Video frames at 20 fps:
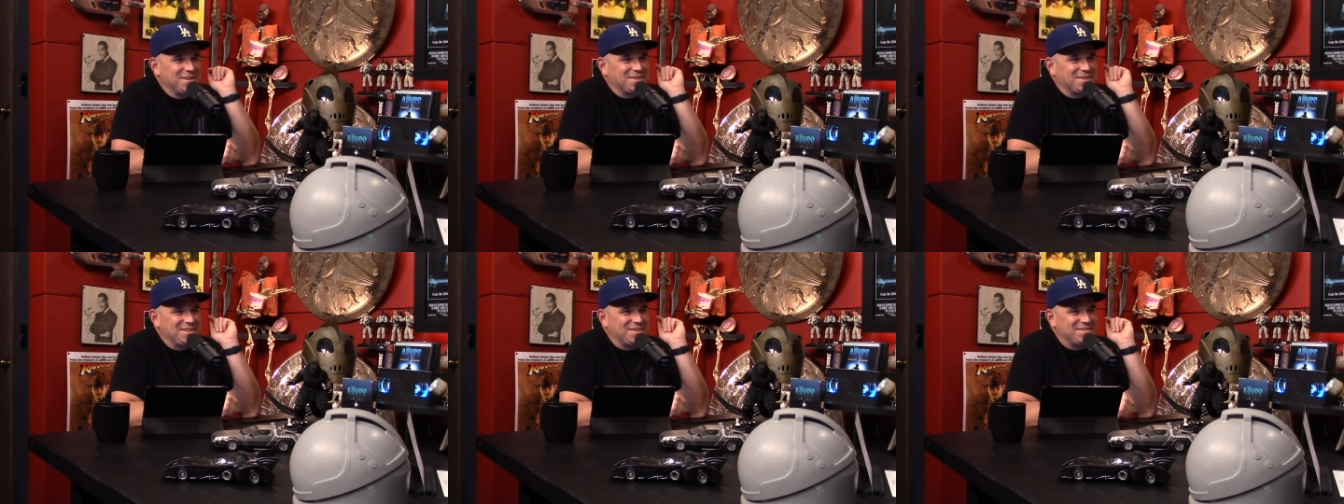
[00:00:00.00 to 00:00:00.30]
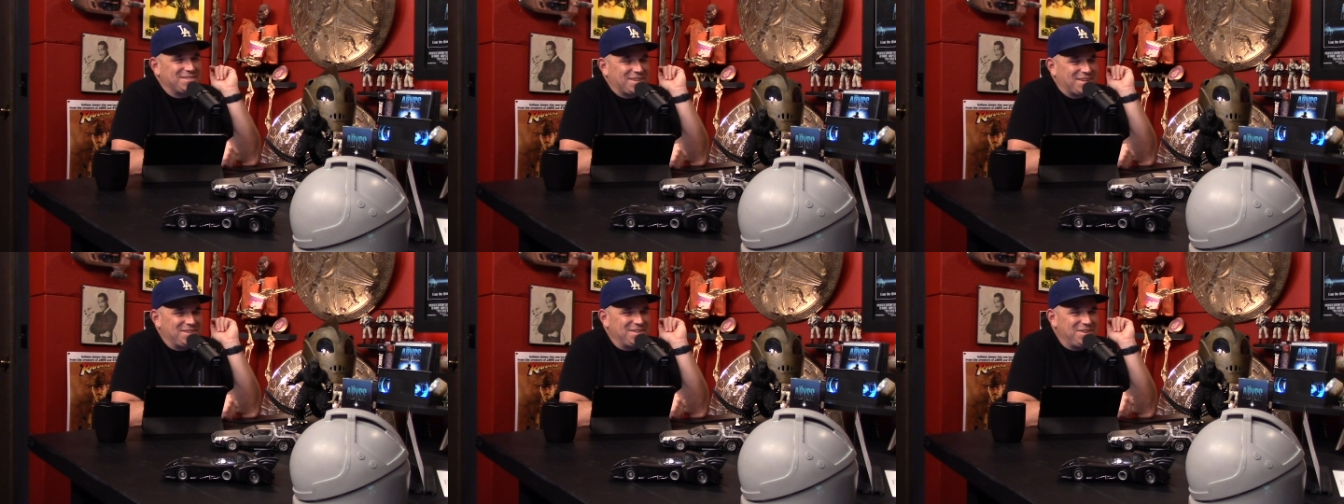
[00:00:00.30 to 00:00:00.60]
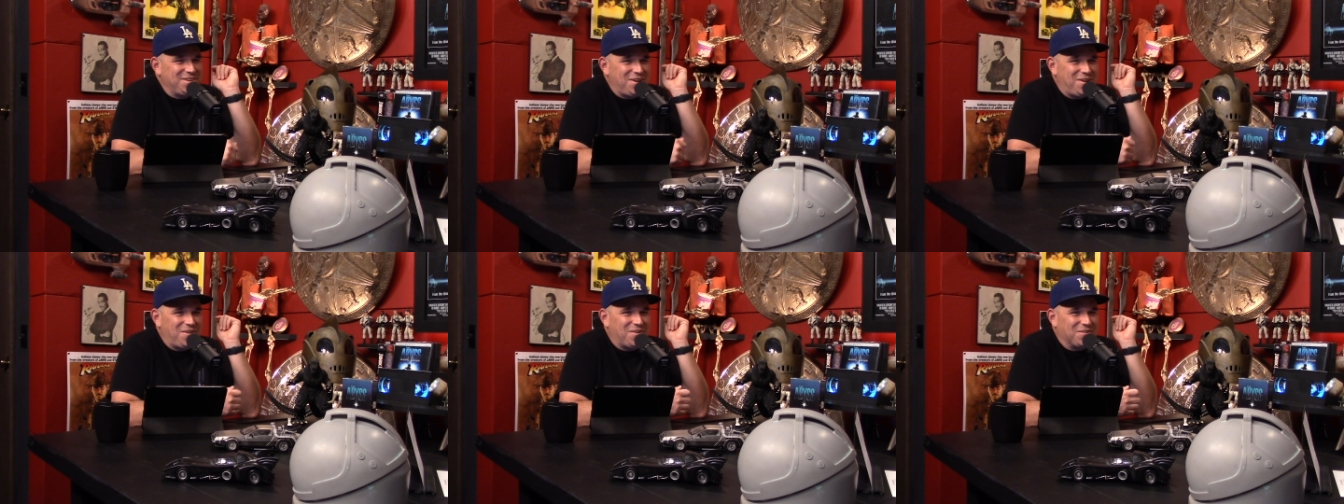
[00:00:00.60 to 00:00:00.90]
It's like,
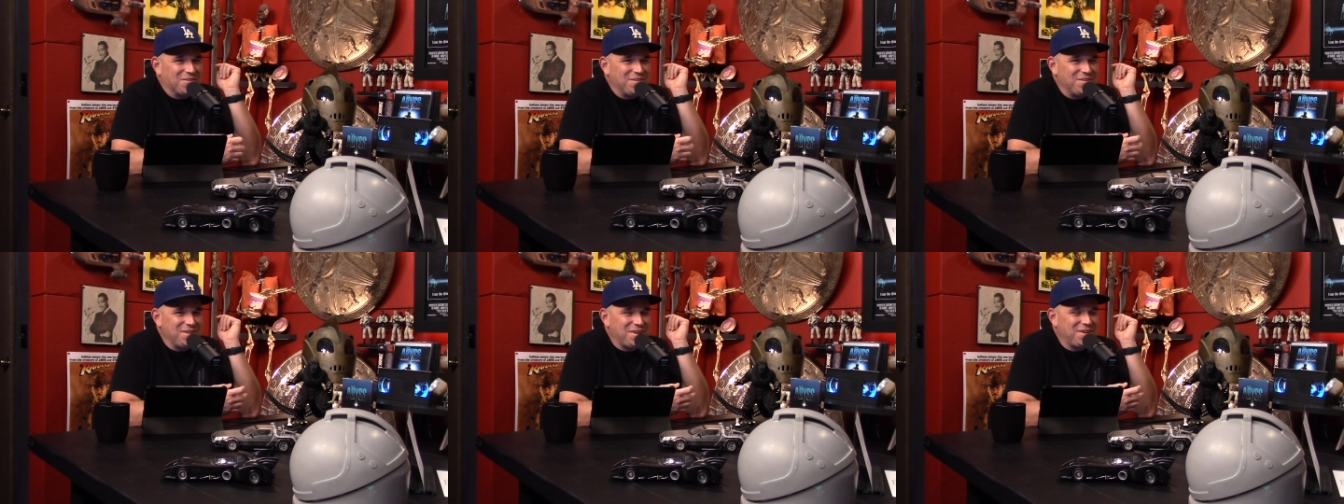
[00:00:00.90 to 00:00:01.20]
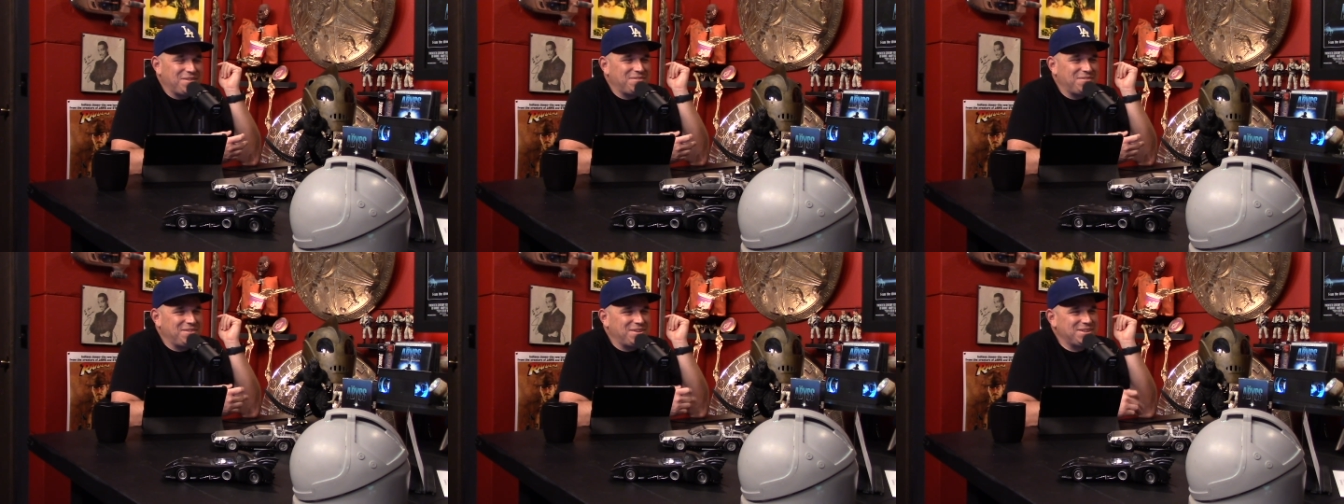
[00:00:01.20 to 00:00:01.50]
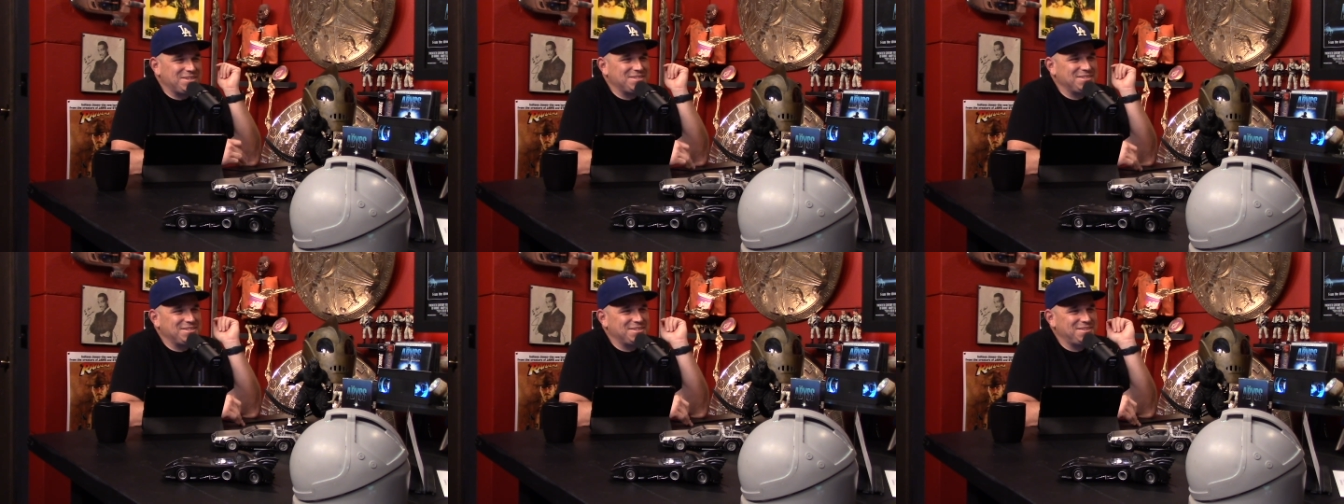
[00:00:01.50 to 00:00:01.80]
no, they're not
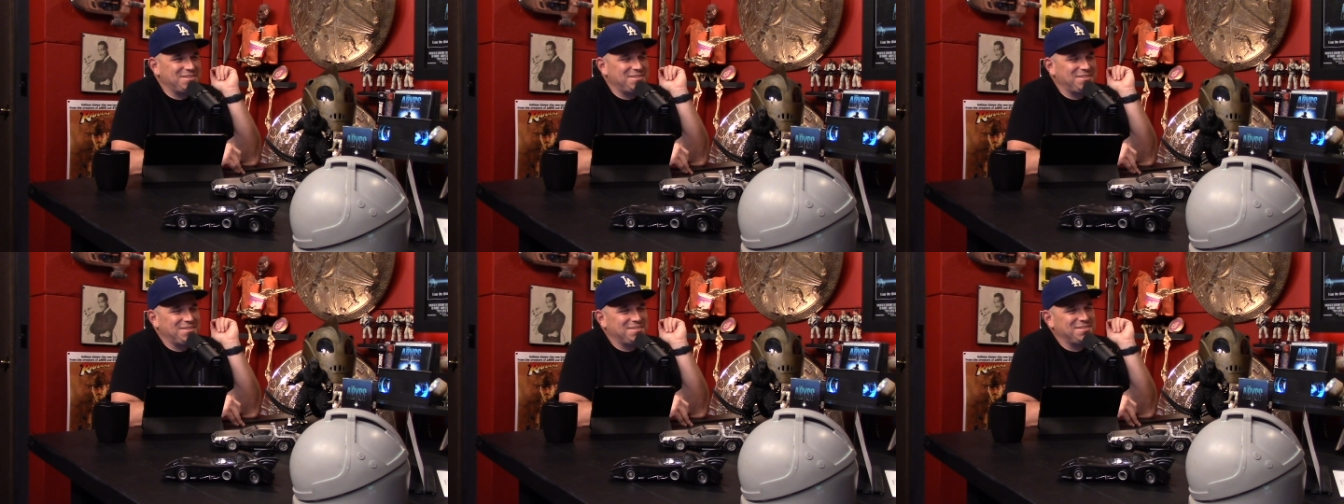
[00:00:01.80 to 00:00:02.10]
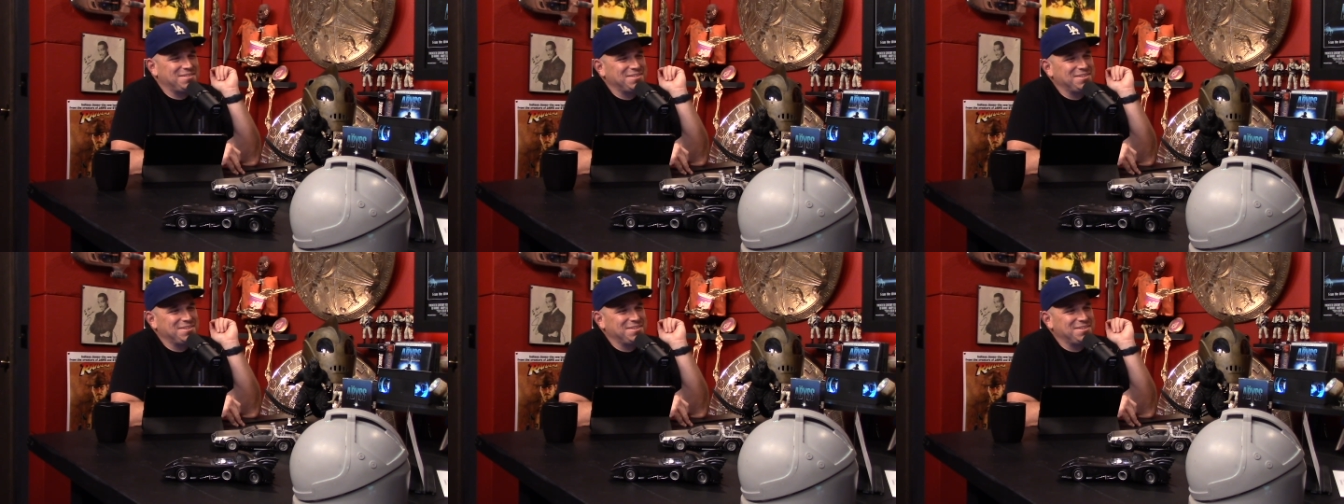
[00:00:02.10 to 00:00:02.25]
Russians at all.